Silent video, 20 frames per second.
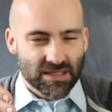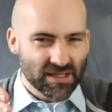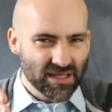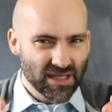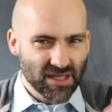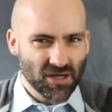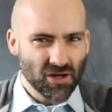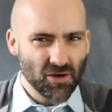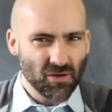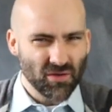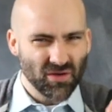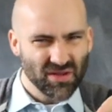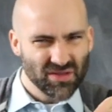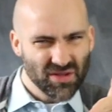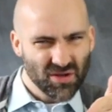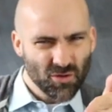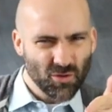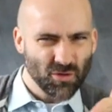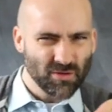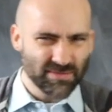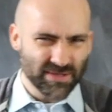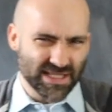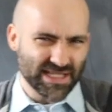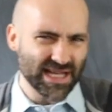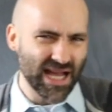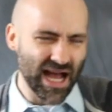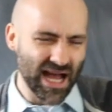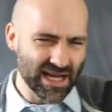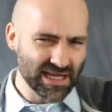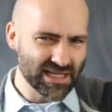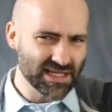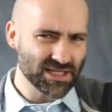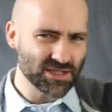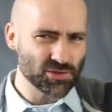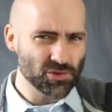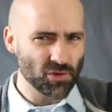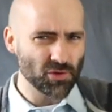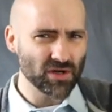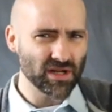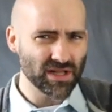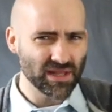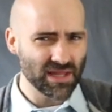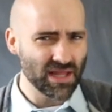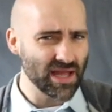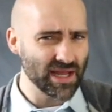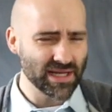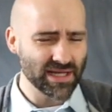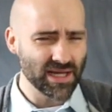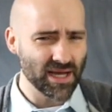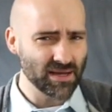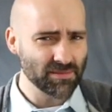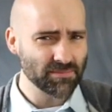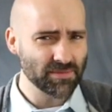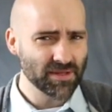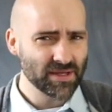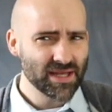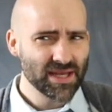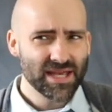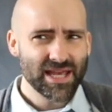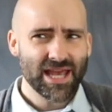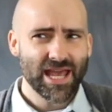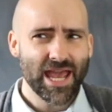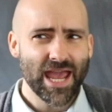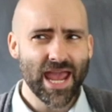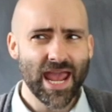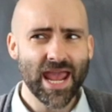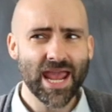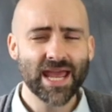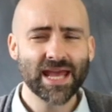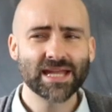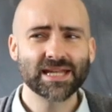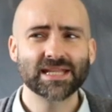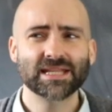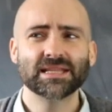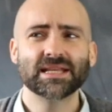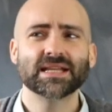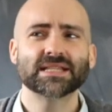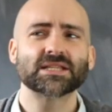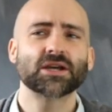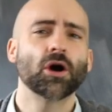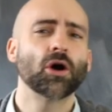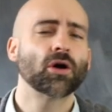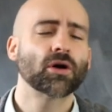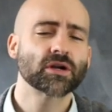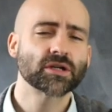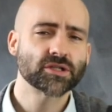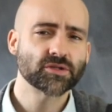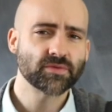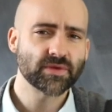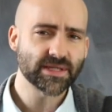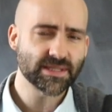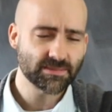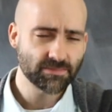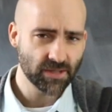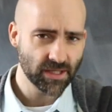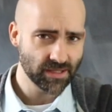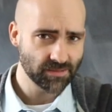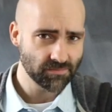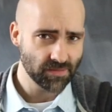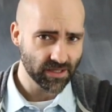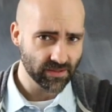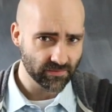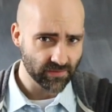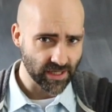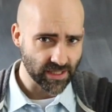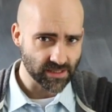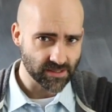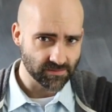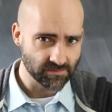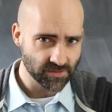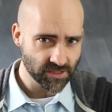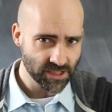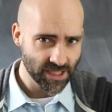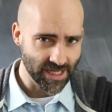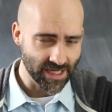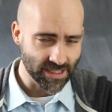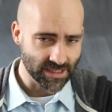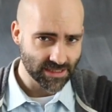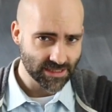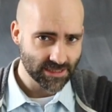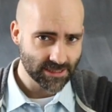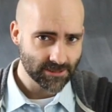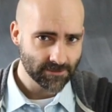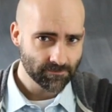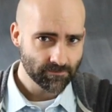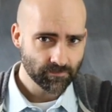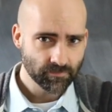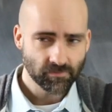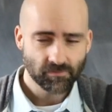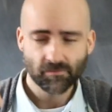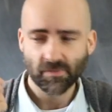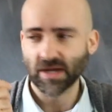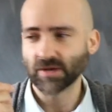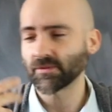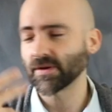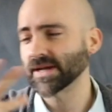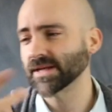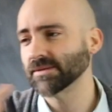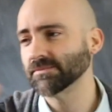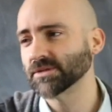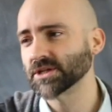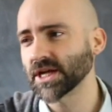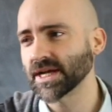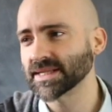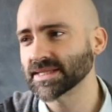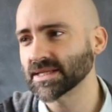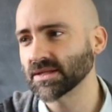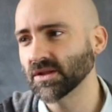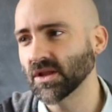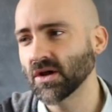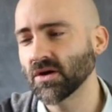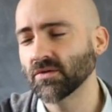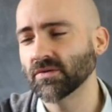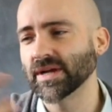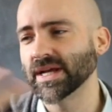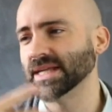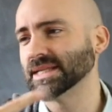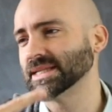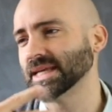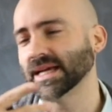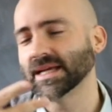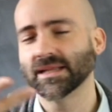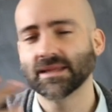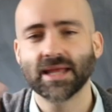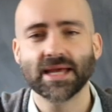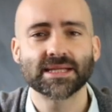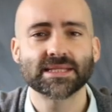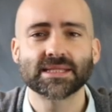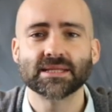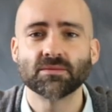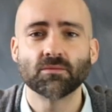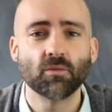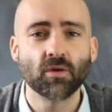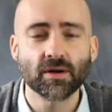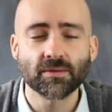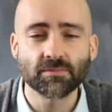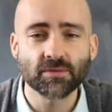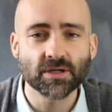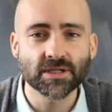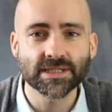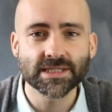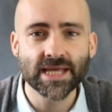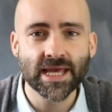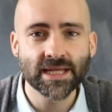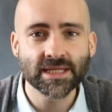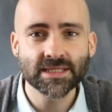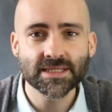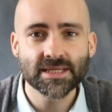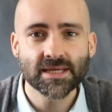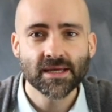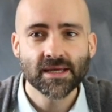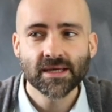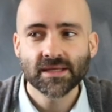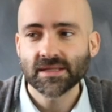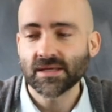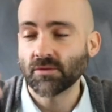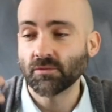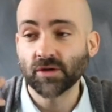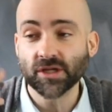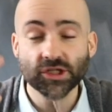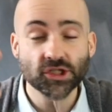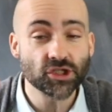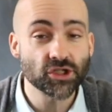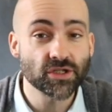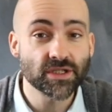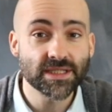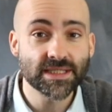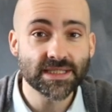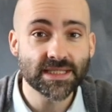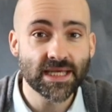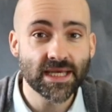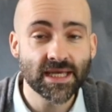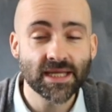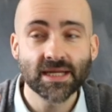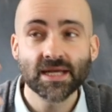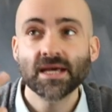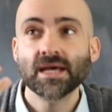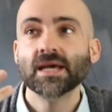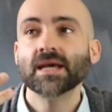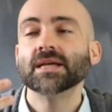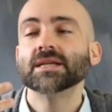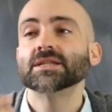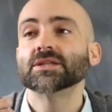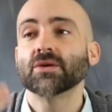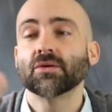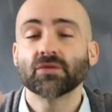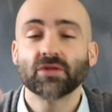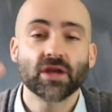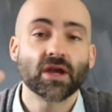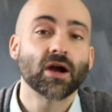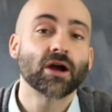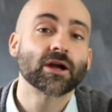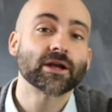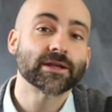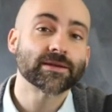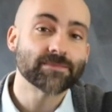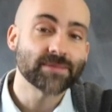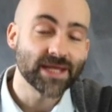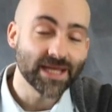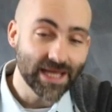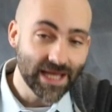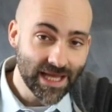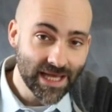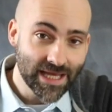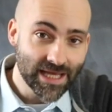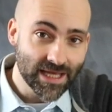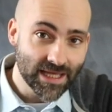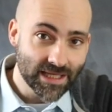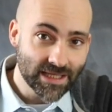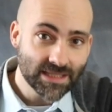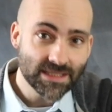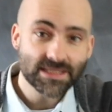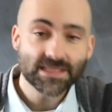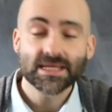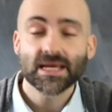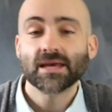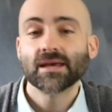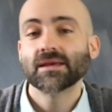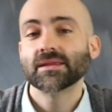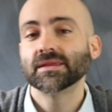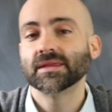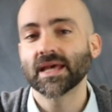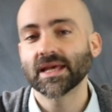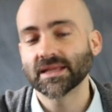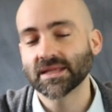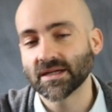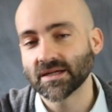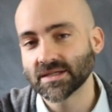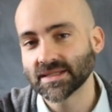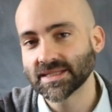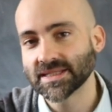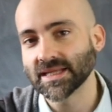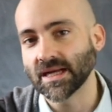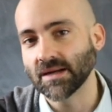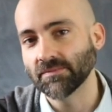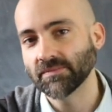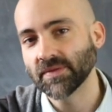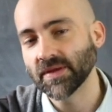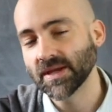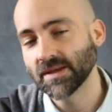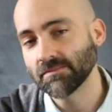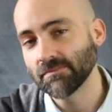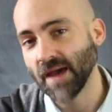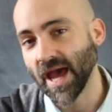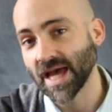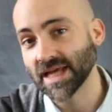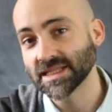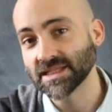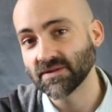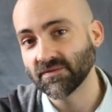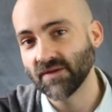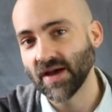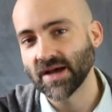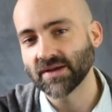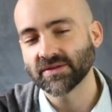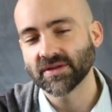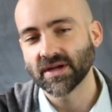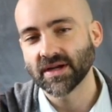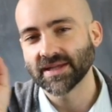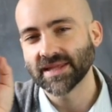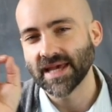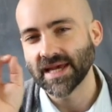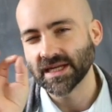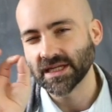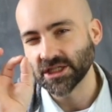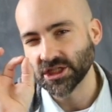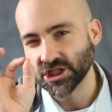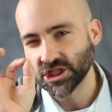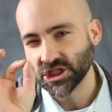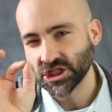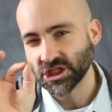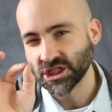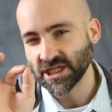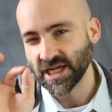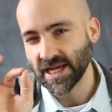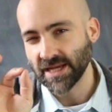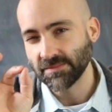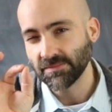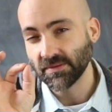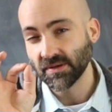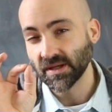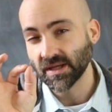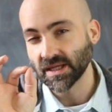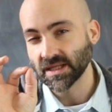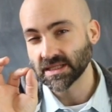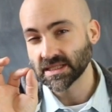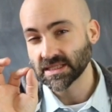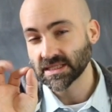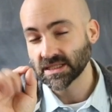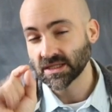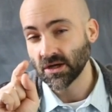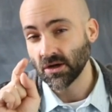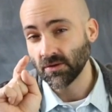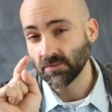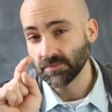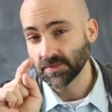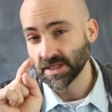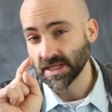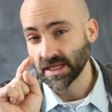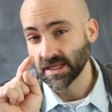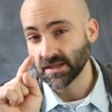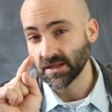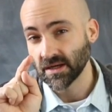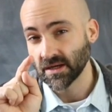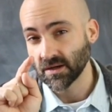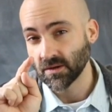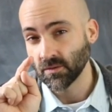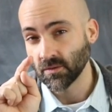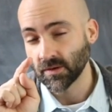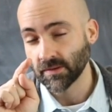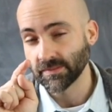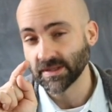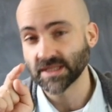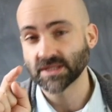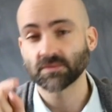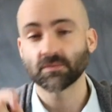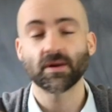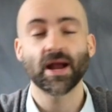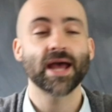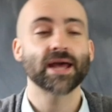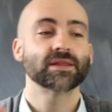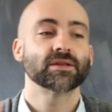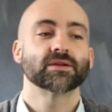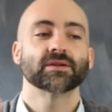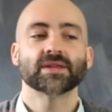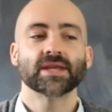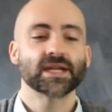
you know, their orbits kind of sort of line up. And that's hard to explain by random chance. By random chance alone, it's like less than 1% that we should see it. So the argument is that there's something massive out there that is shaping and sculpting their orbits rather